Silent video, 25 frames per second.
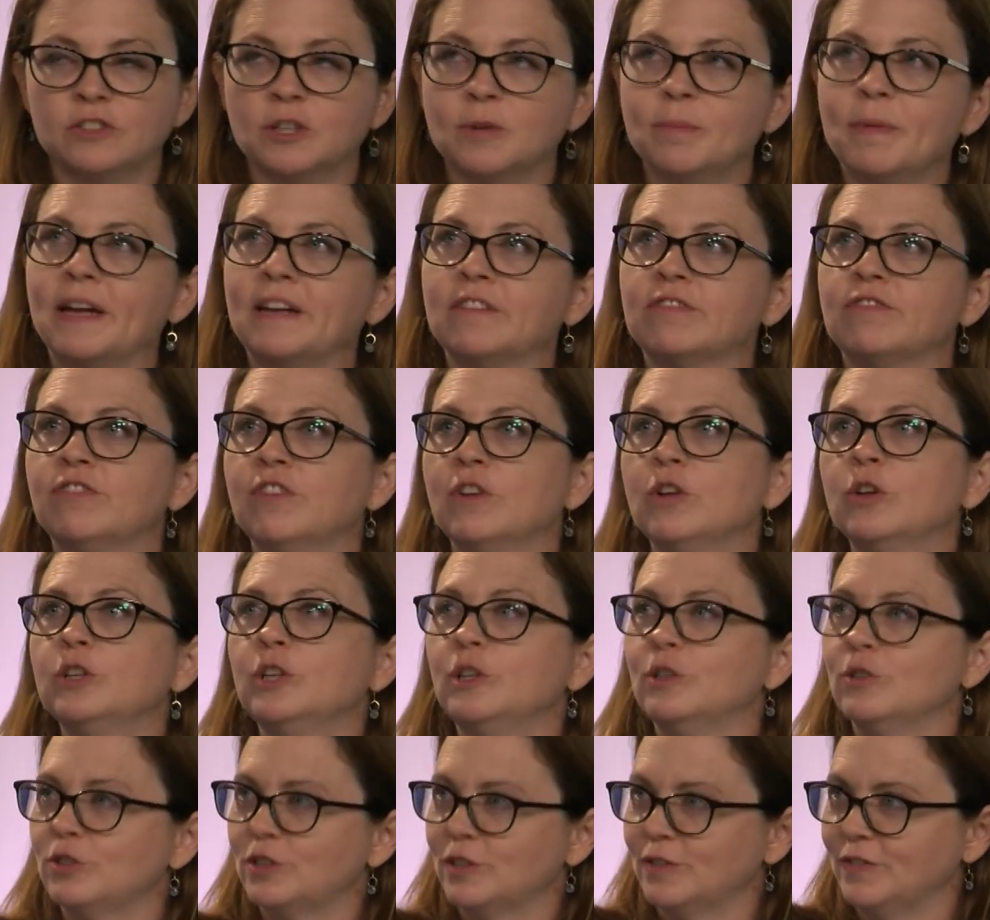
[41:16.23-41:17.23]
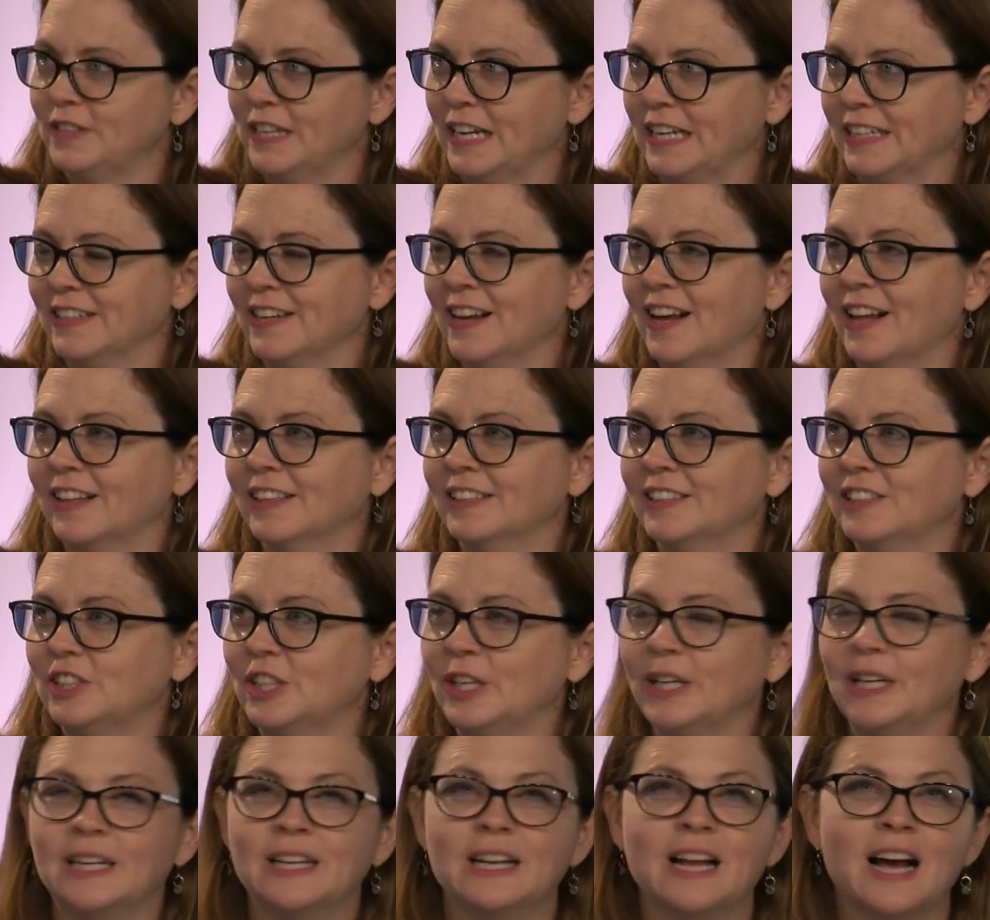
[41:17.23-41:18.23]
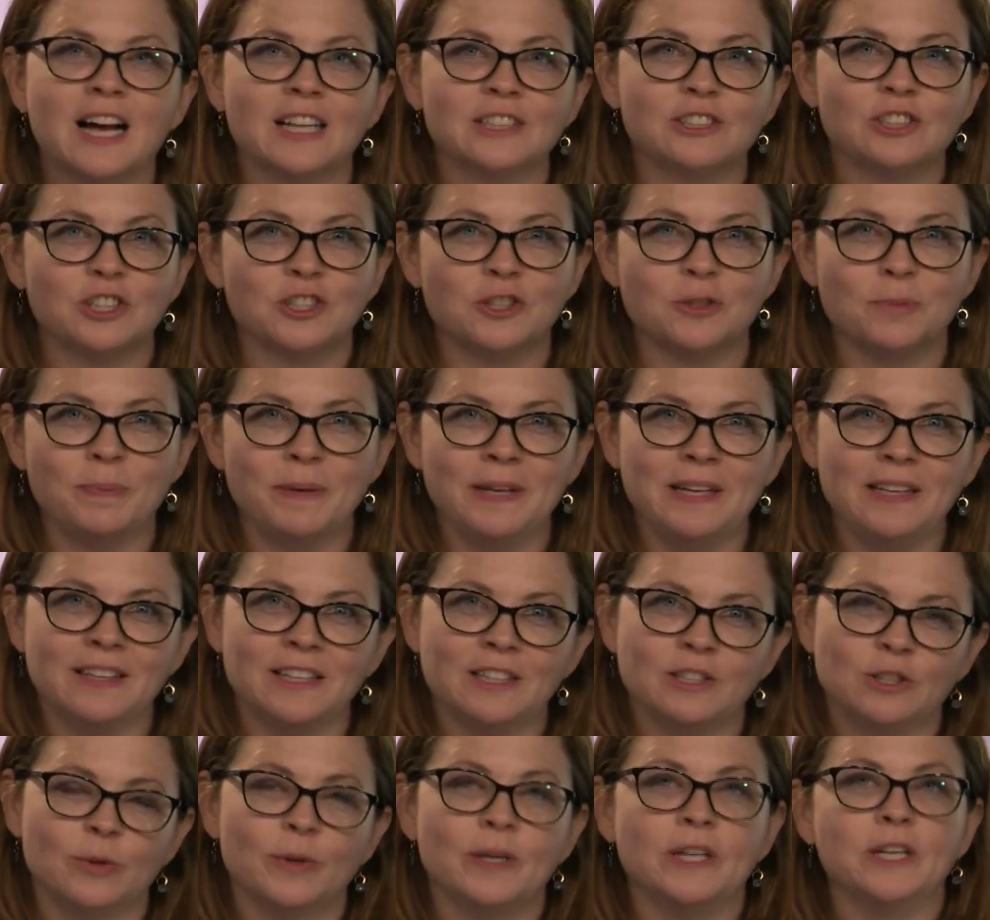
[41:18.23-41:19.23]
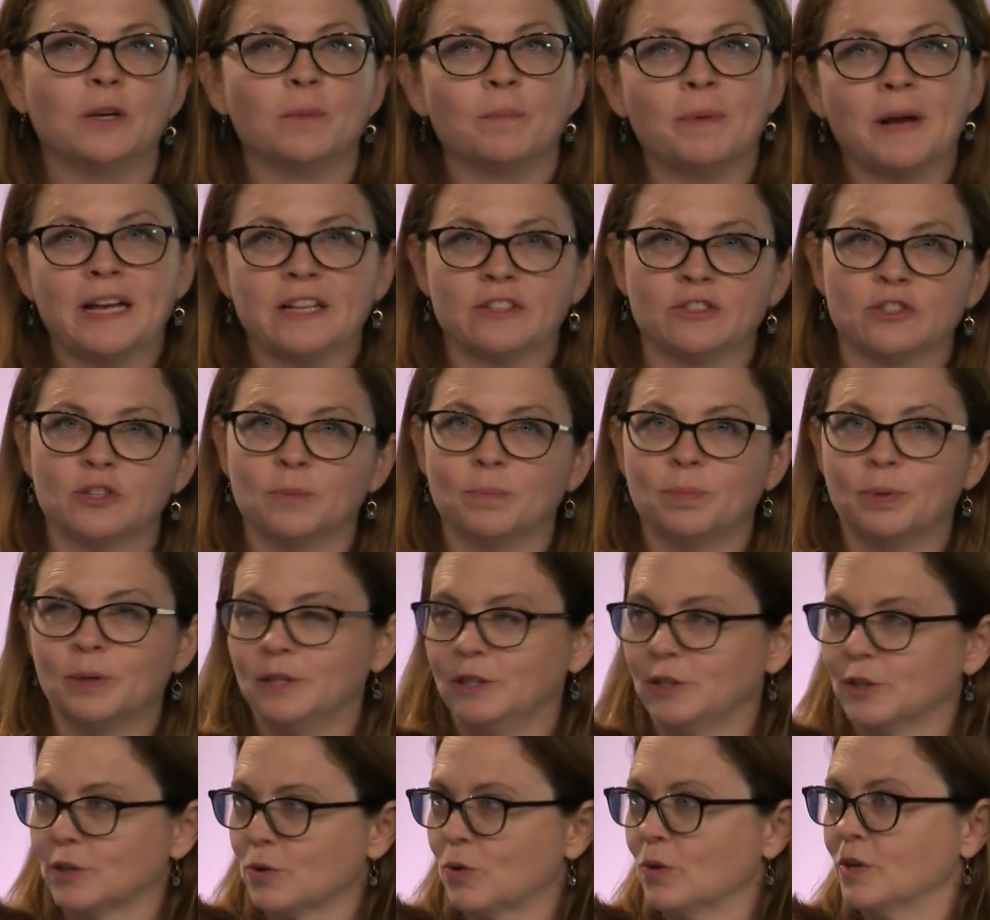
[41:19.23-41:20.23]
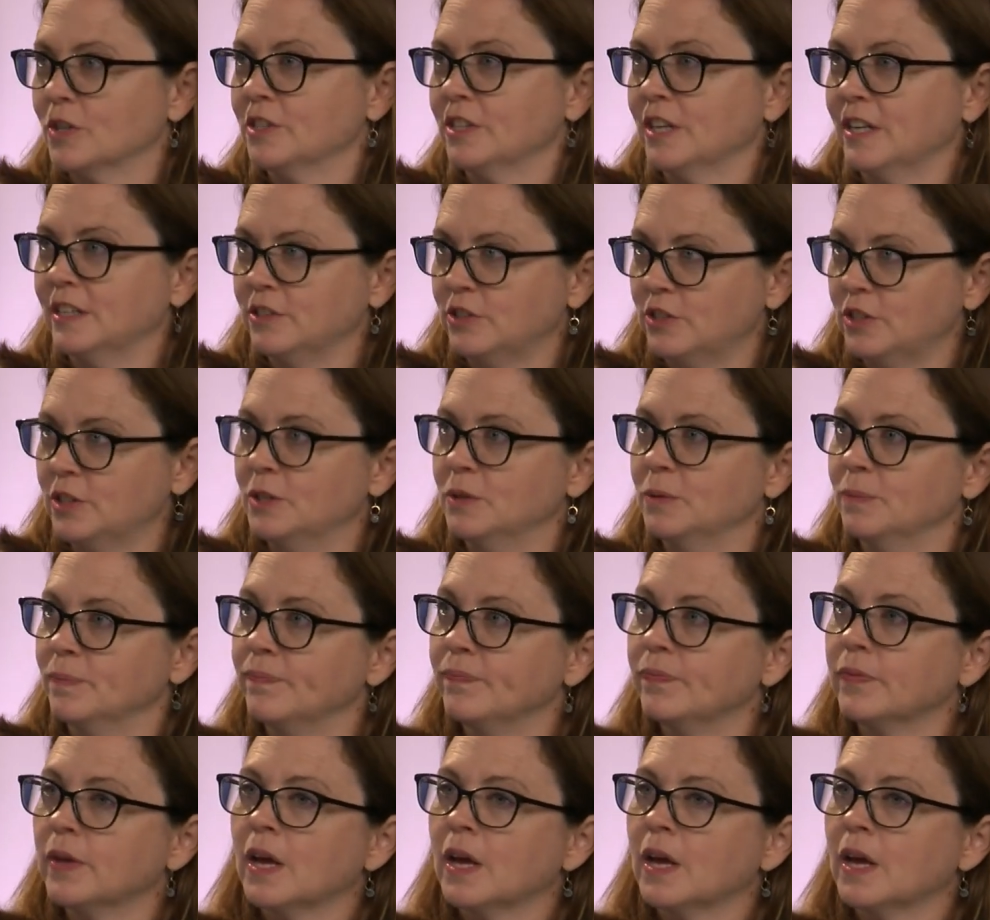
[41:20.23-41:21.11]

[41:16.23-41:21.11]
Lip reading: to make full use of technology and not just be the doing your best to put your course on Zoom.